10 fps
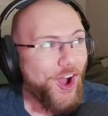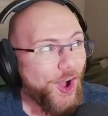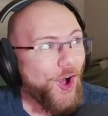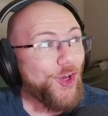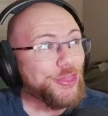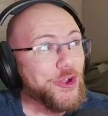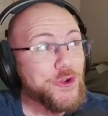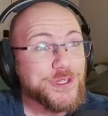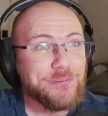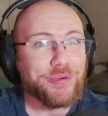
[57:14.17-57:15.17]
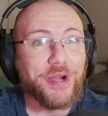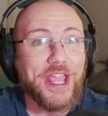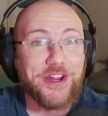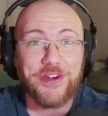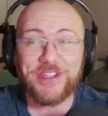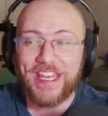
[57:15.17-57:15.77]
All those prayer